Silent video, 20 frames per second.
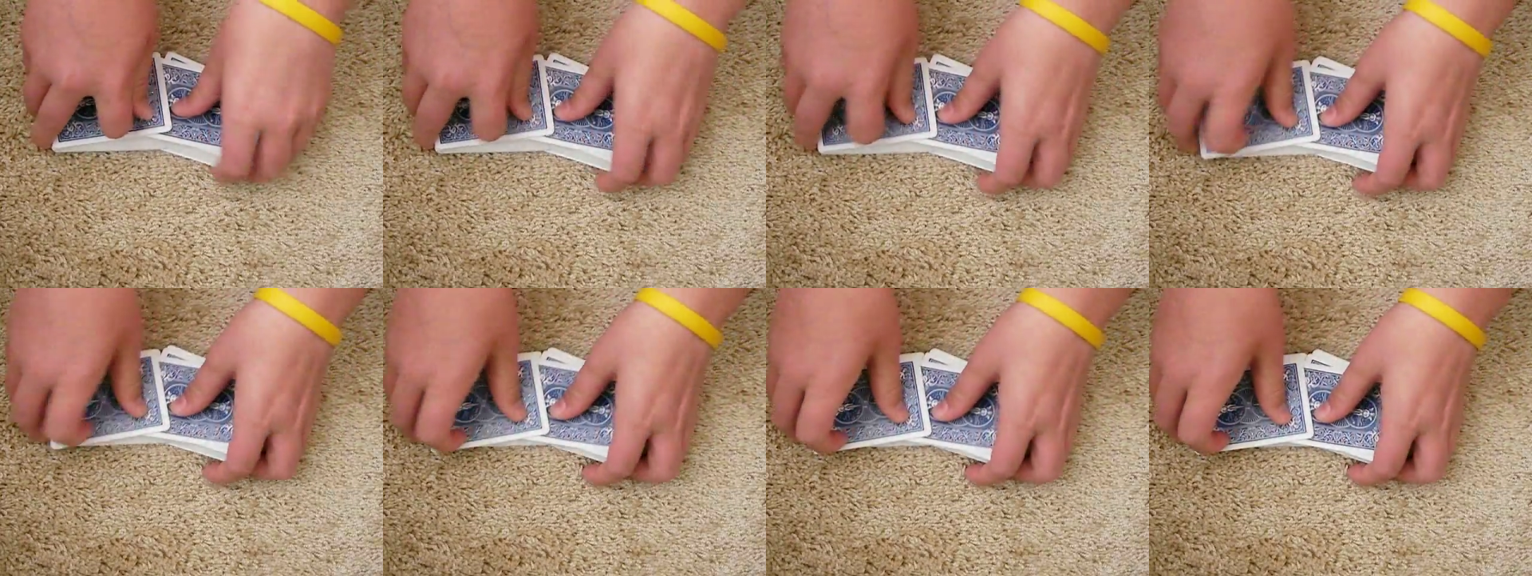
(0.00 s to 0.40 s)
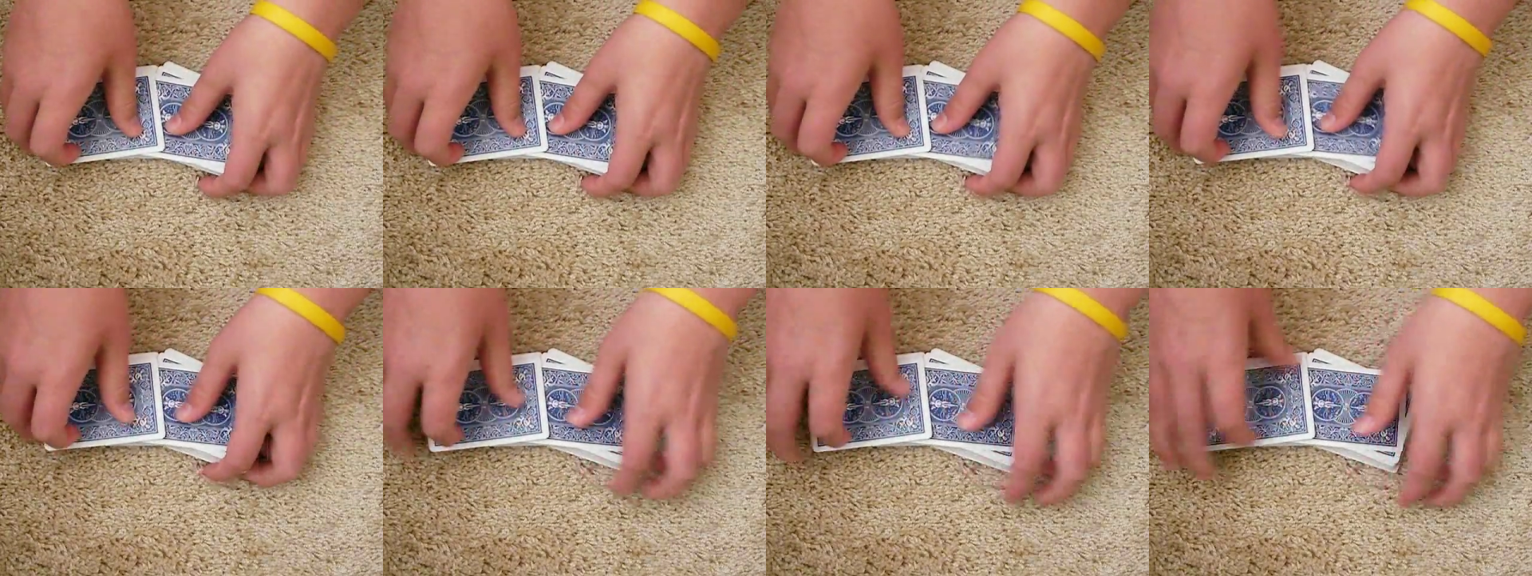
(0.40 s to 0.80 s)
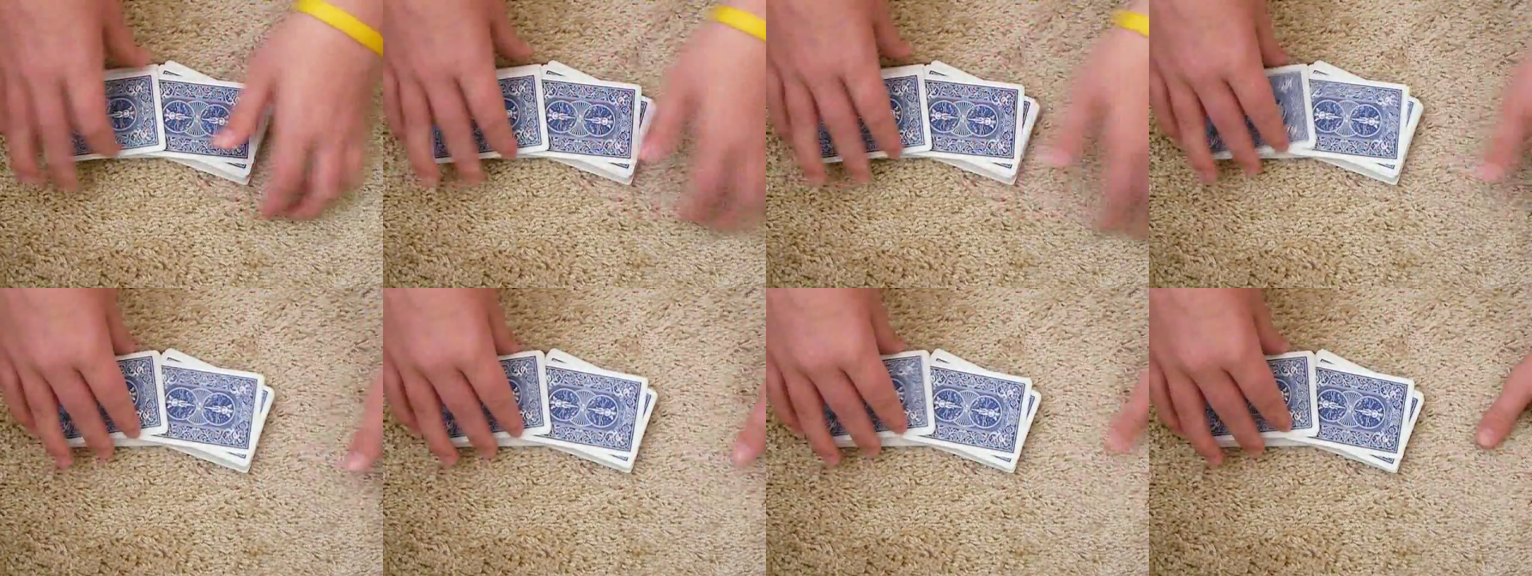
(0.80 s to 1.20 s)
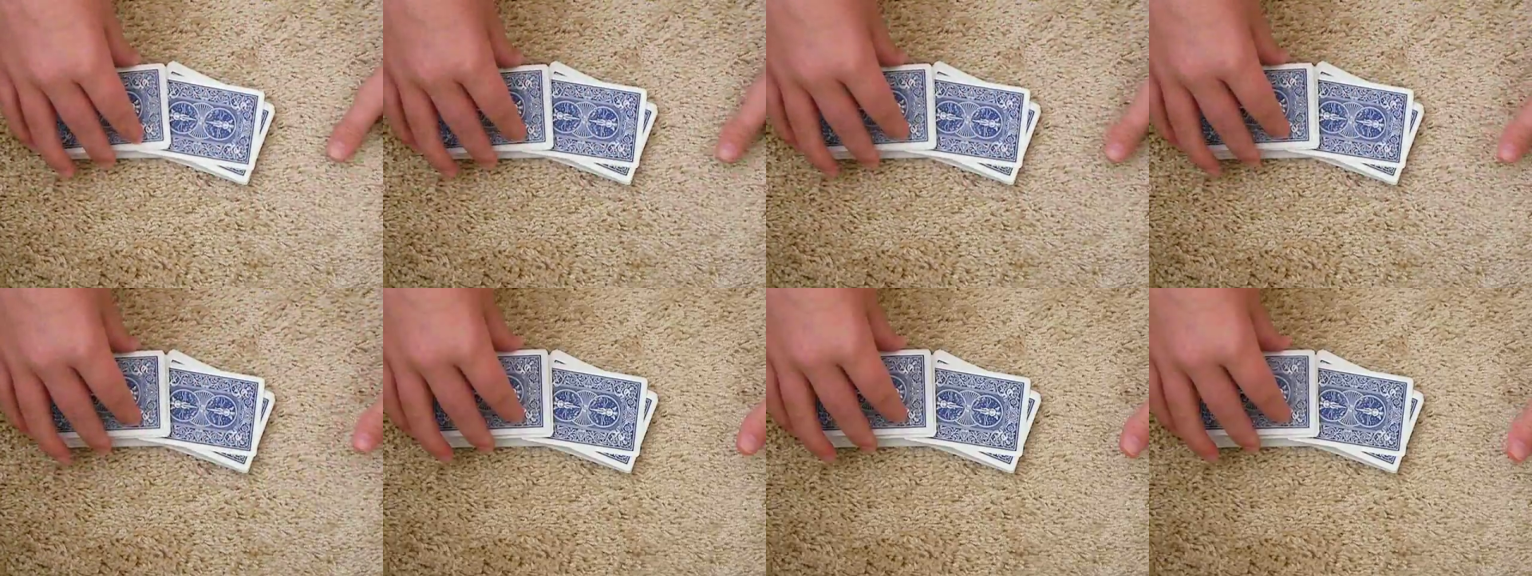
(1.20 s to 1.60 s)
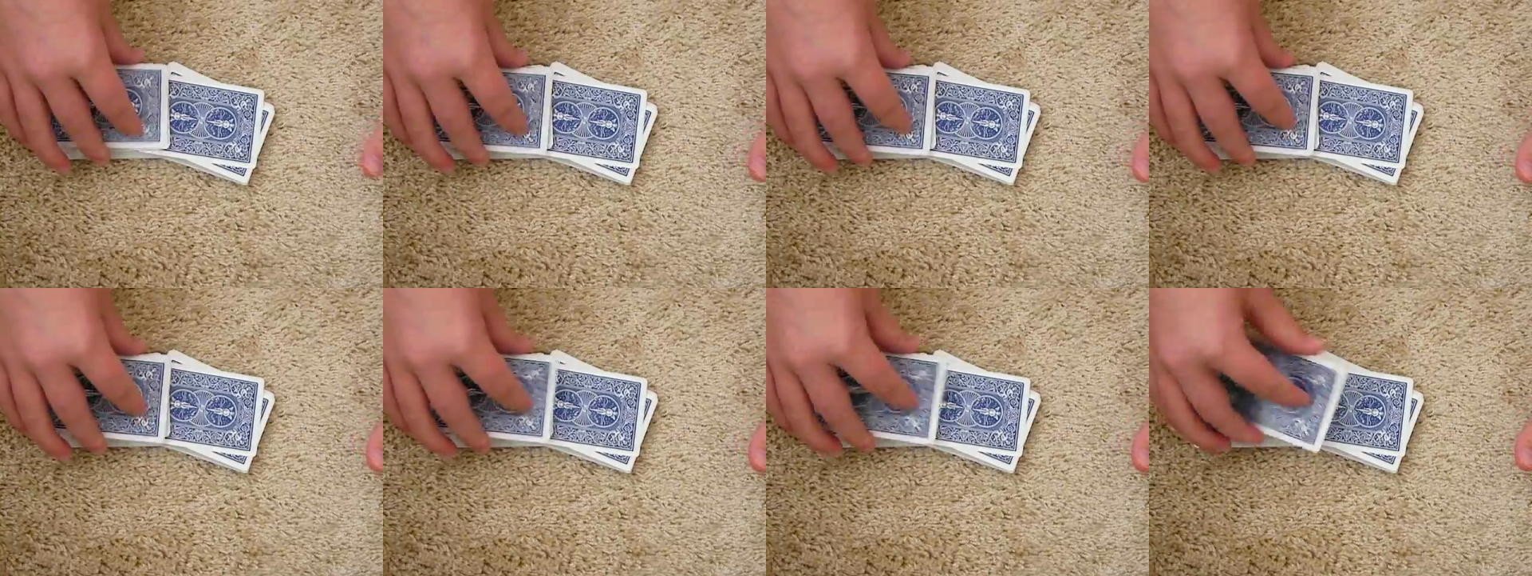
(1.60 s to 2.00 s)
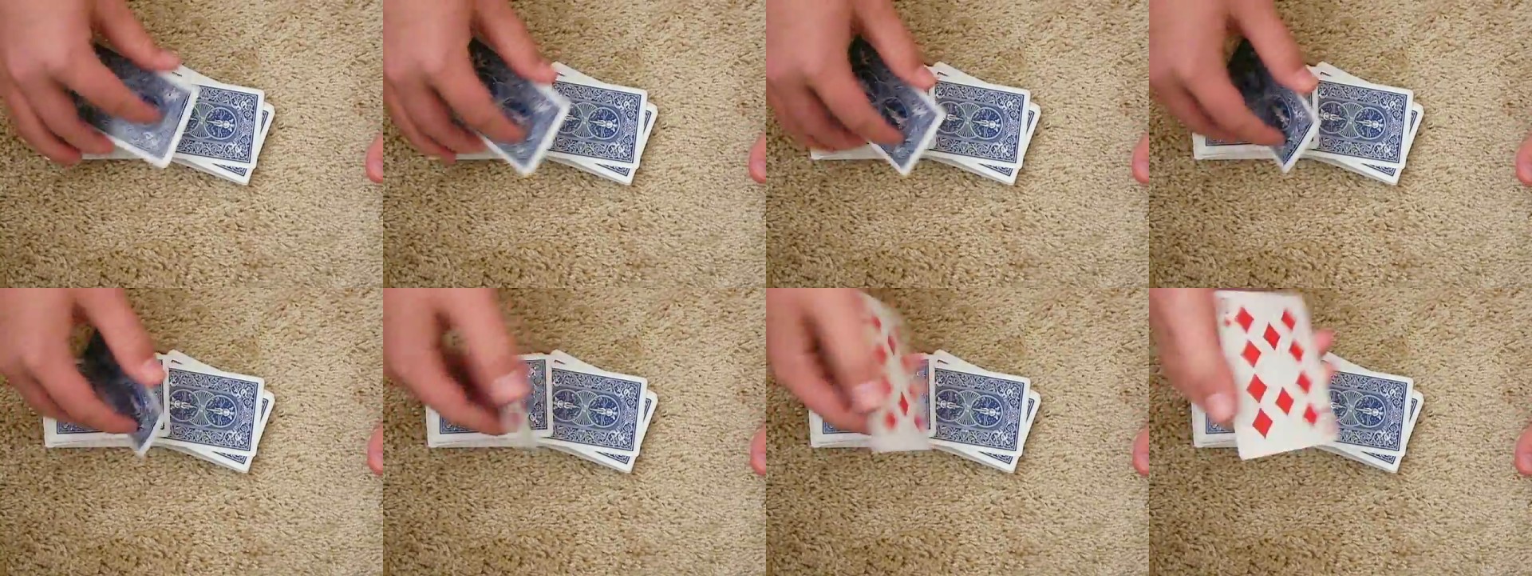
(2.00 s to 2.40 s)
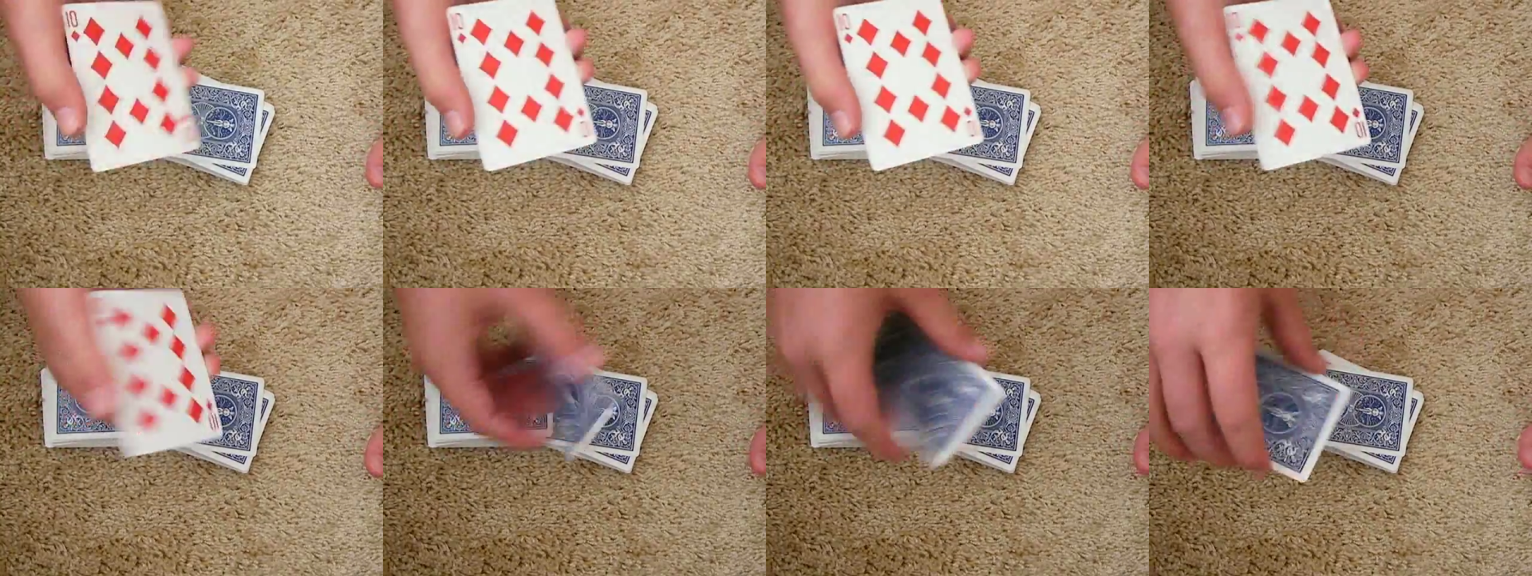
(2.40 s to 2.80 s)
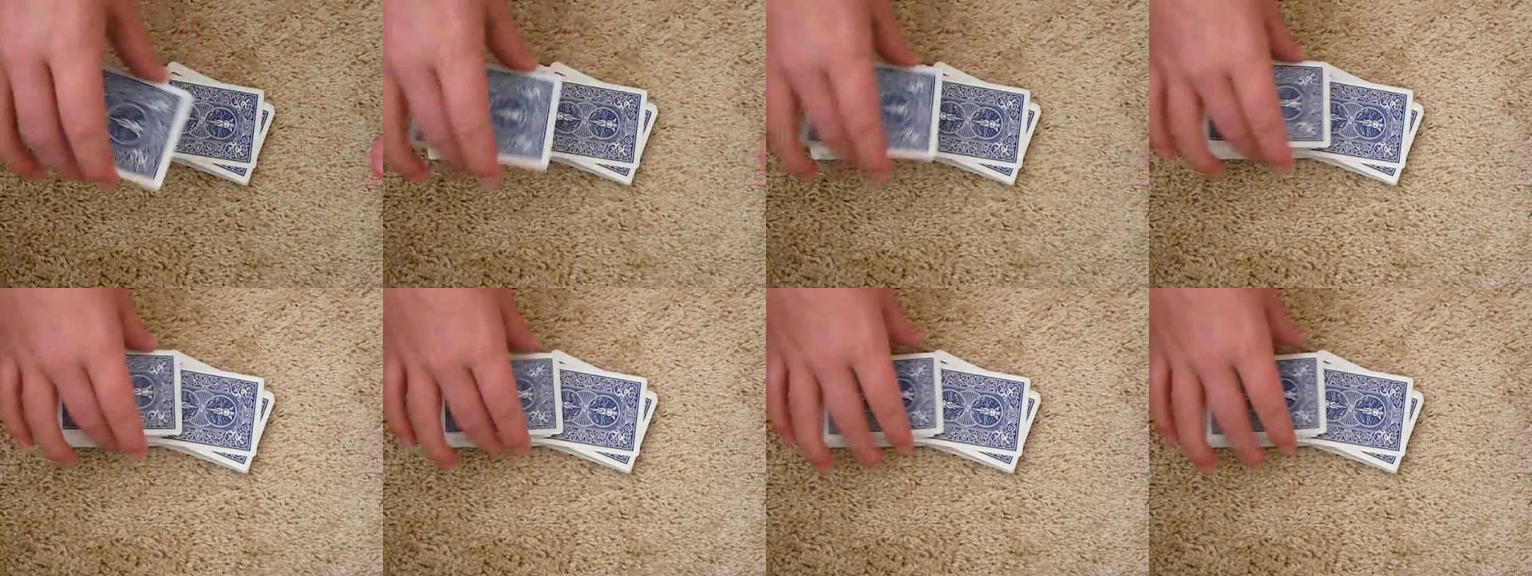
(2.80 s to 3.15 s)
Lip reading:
[unreadable: no face in view]